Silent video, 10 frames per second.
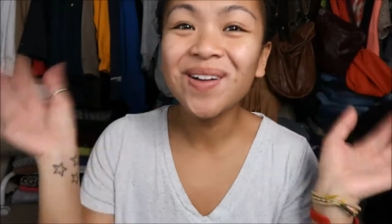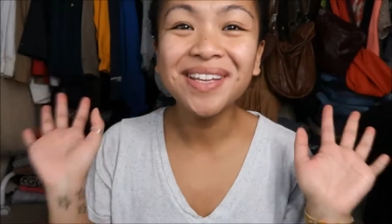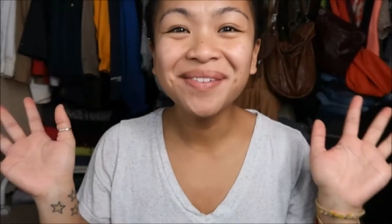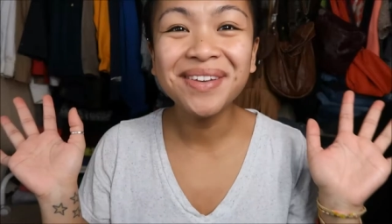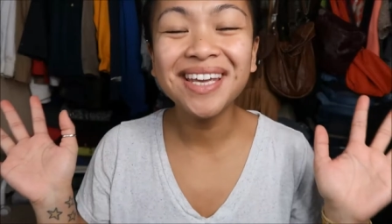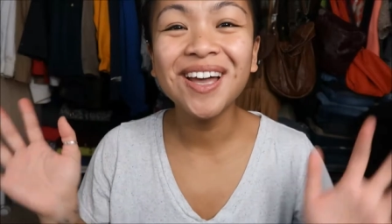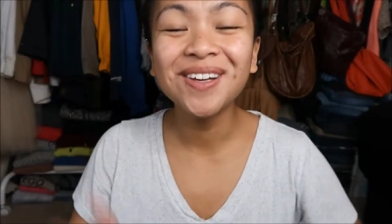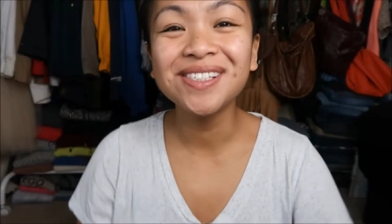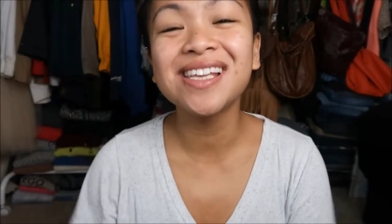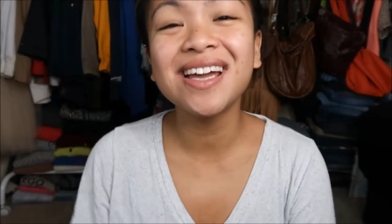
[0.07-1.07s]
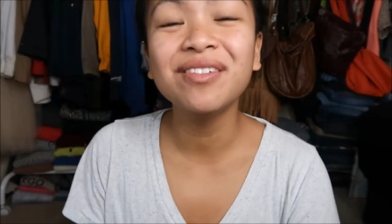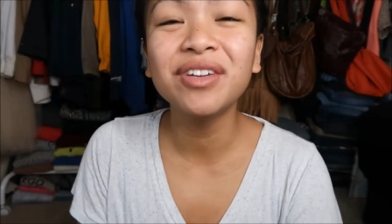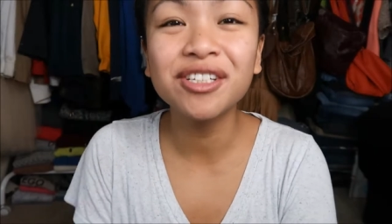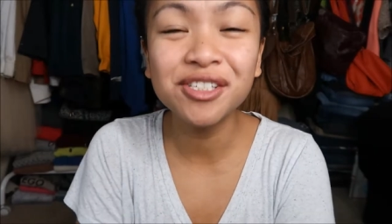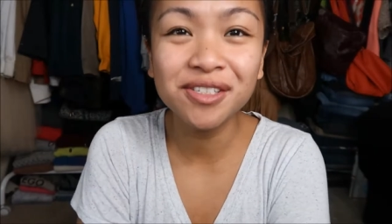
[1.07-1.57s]
Hola amigos, I am
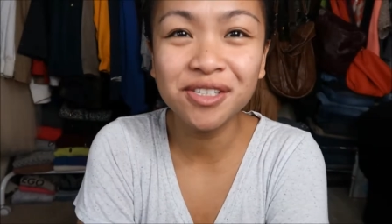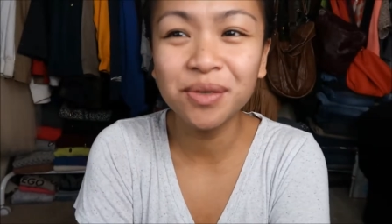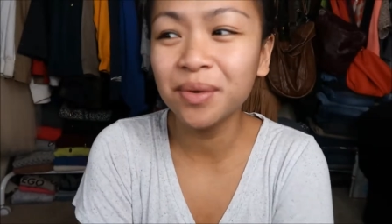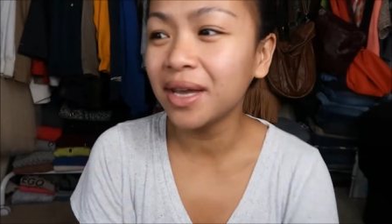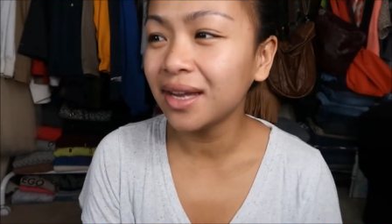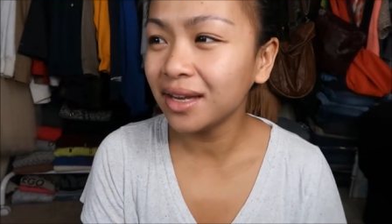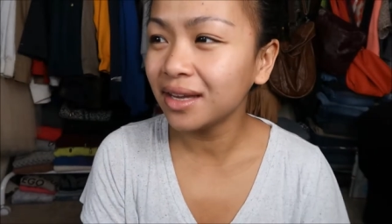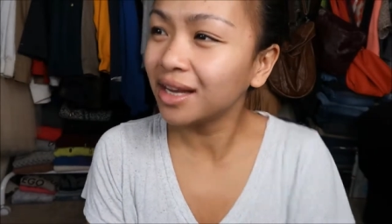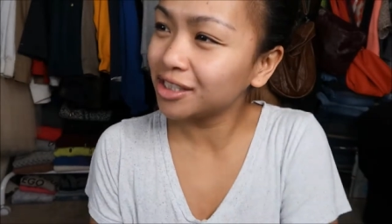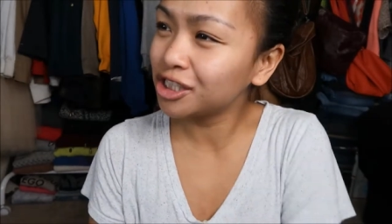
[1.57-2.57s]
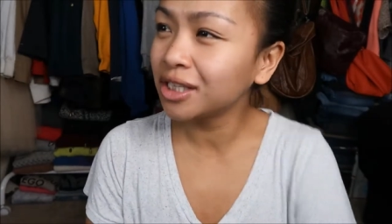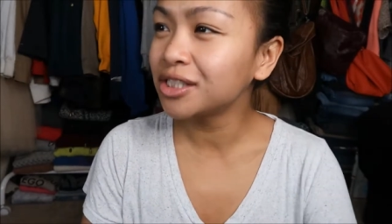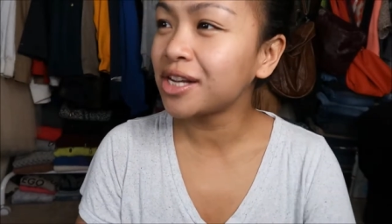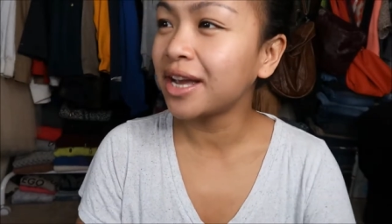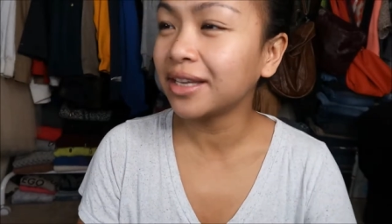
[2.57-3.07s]
here to do a
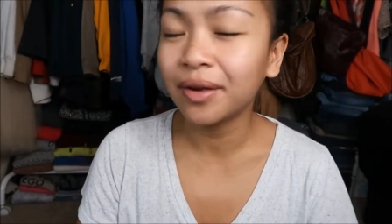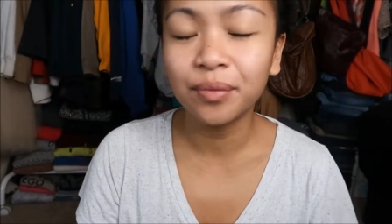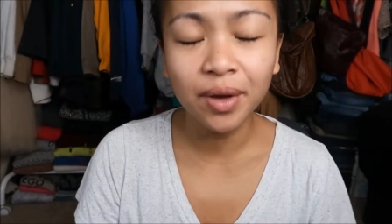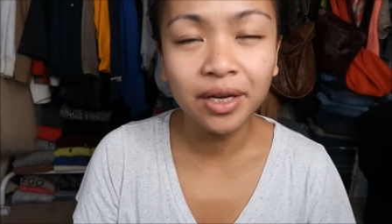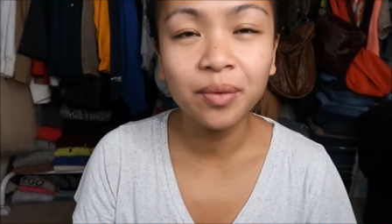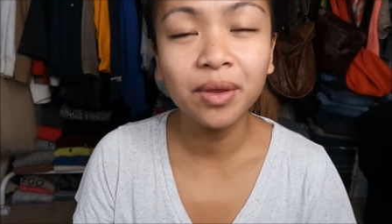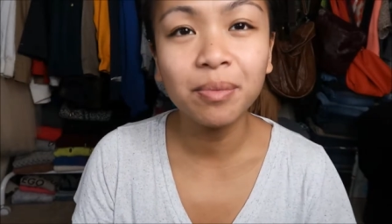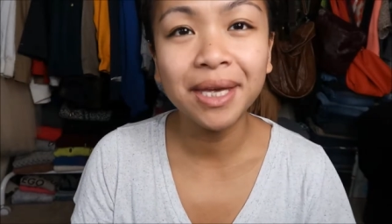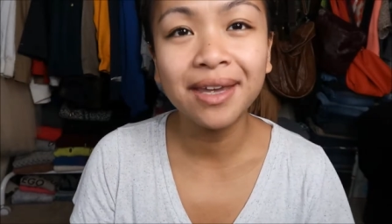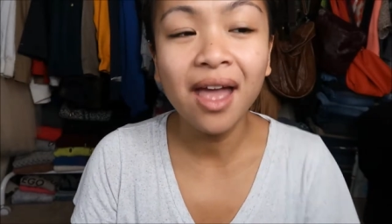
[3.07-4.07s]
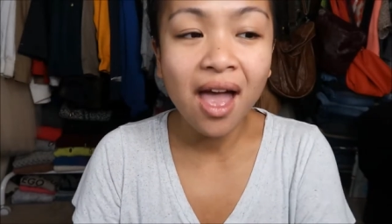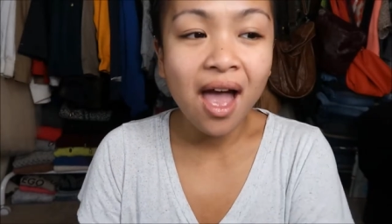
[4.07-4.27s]
chit chat, get ready with me.